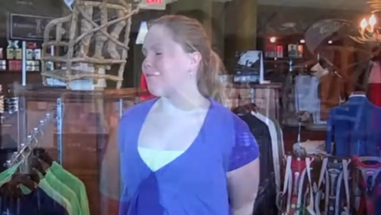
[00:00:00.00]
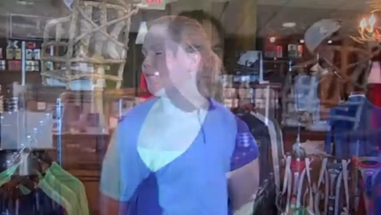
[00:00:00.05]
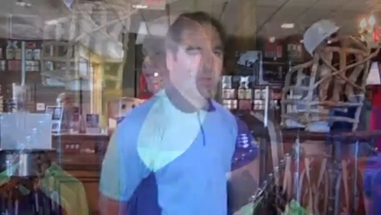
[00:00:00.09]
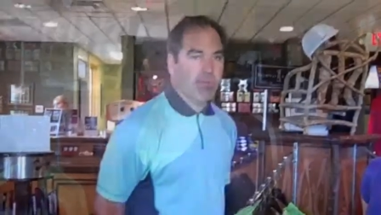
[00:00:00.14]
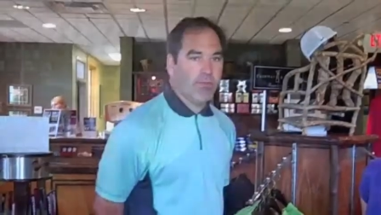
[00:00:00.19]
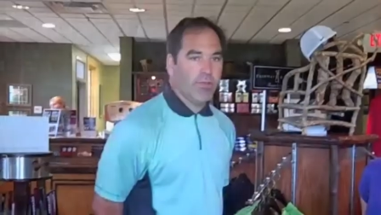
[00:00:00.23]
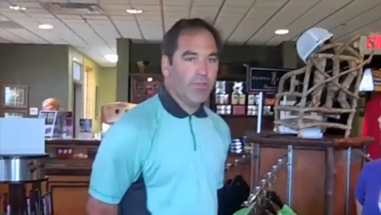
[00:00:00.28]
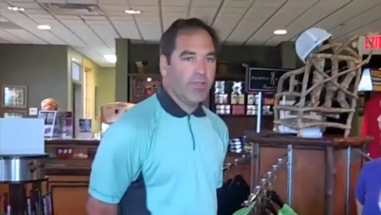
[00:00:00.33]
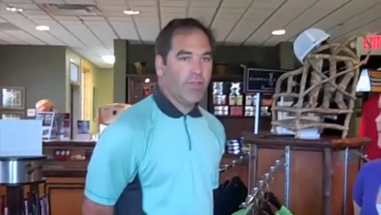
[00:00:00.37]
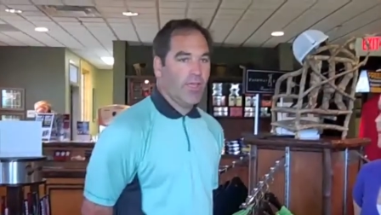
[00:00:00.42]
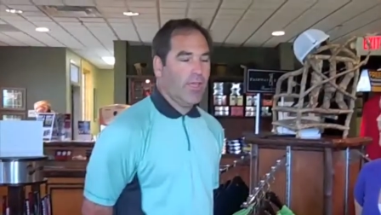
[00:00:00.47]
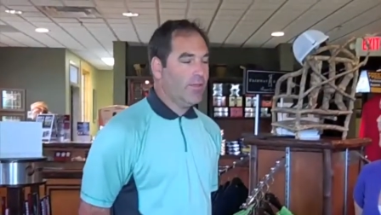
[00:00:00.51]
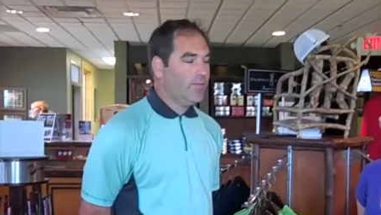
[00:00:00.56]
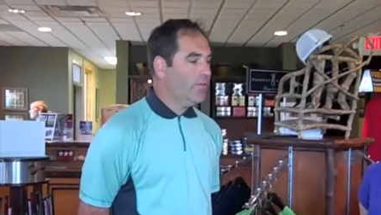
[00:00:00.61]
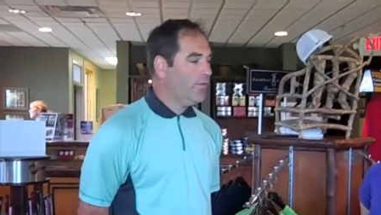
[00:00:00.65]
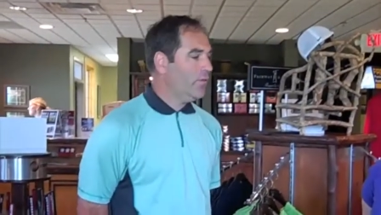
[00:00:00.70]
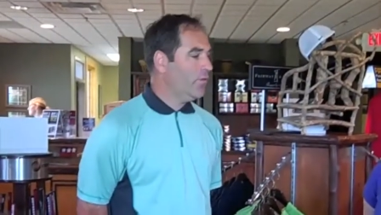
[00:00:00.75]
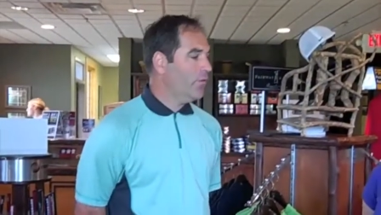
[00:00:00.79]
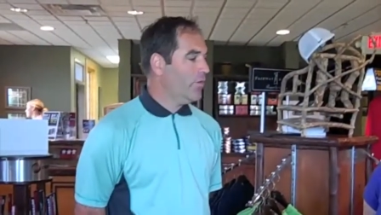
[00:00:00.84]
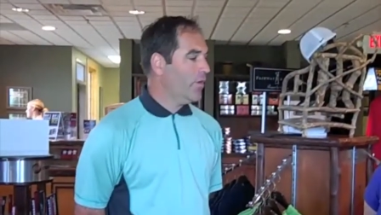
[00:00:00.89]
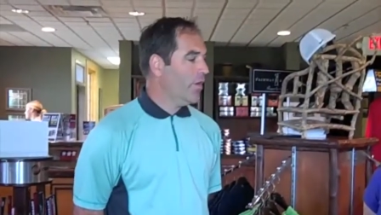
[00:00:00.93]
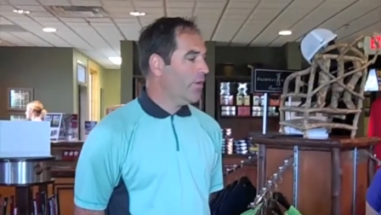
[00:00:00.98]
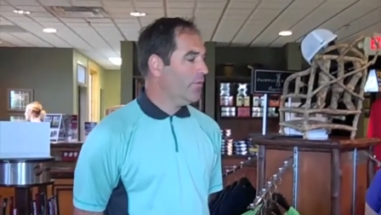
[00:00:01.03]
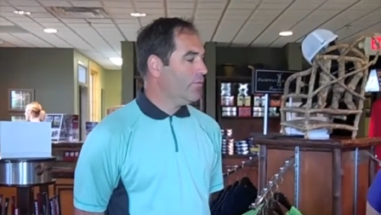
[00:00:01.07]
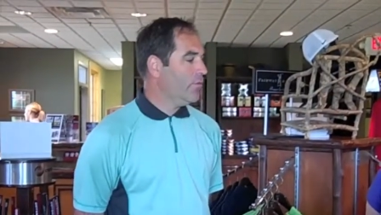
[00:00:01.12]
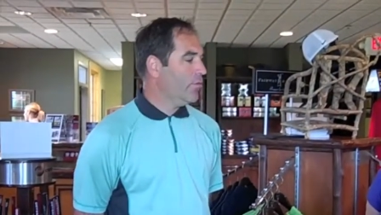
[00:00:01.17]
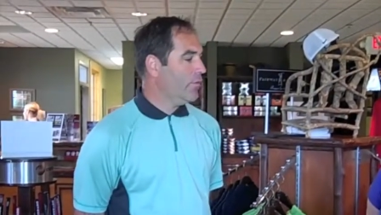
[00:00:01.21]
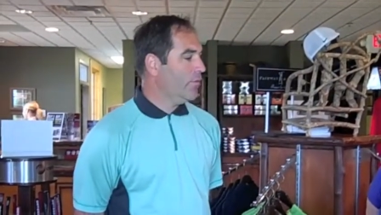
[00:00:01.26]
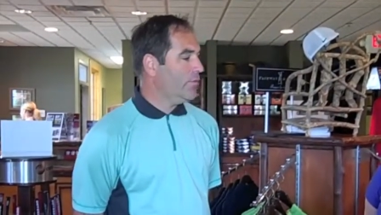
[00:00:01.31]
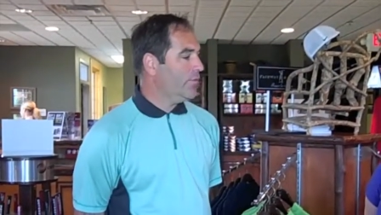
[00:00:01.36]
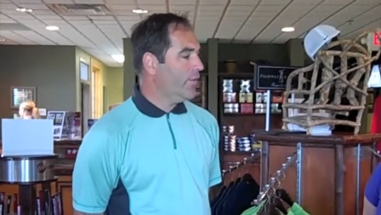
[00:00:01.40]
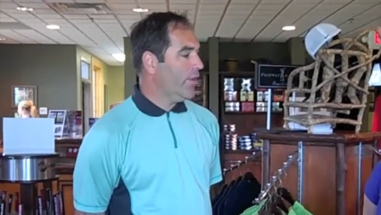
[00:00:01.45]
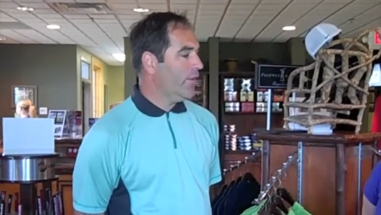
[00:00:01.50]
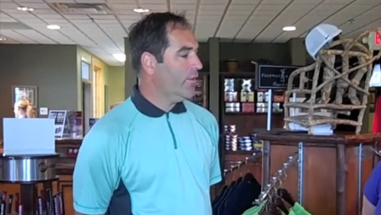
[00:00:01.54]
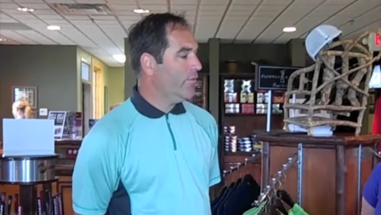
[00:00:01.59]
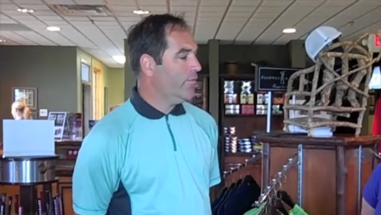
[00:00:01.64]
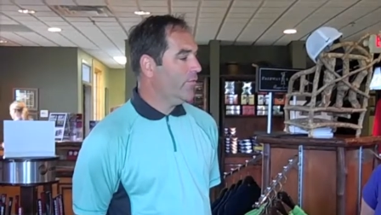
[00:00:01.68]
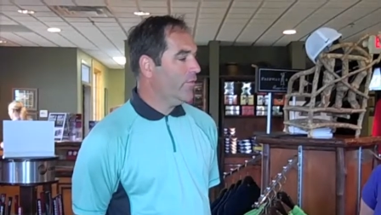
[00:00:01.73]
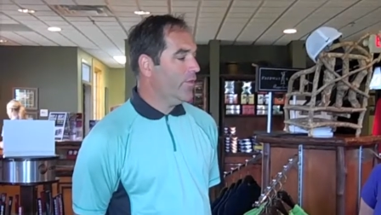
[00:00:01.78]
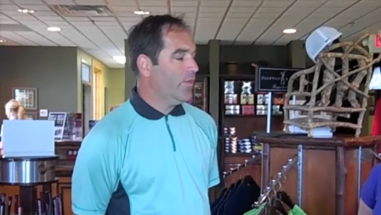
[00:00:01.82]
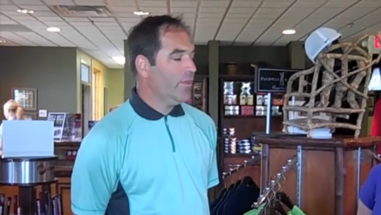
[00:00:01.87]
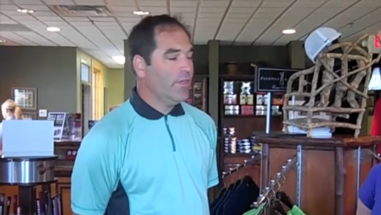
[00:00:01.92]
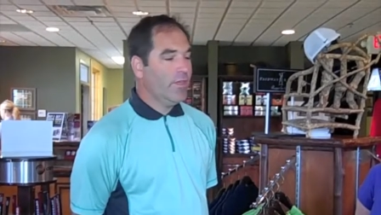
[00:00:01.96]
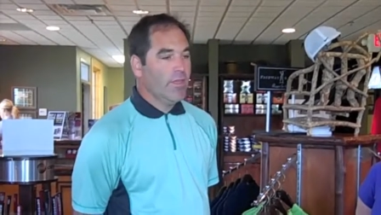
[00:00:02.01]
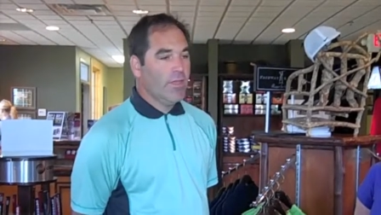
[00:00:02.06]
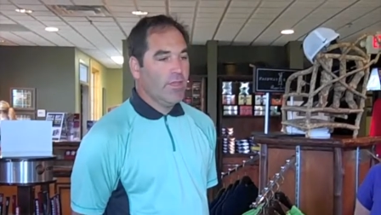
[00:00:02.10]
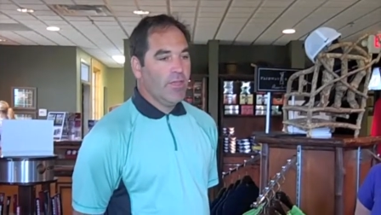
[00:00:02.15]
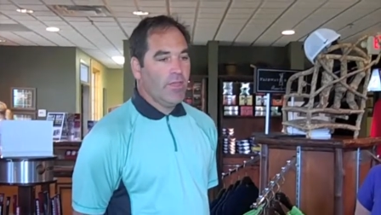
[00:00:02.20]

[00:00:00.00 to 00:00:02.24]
Public 18 hole golf course, mm -hmm. daily fee.